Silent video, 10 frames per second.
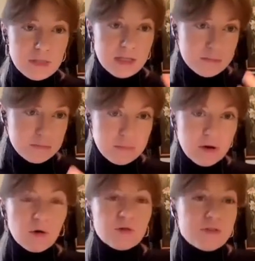Like,
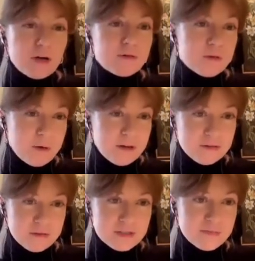although the
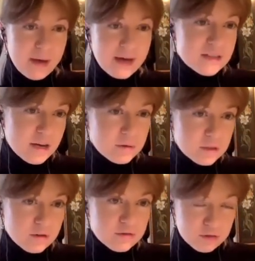weather is bad, I will
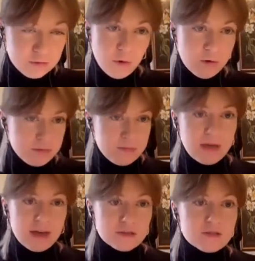go for a walk.
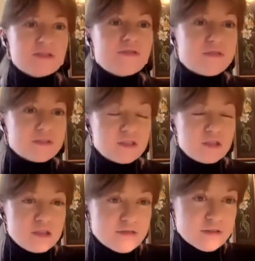Again, so
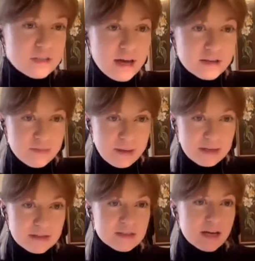two different
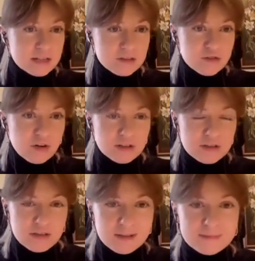aspects, and I
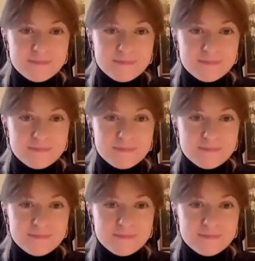contrast them.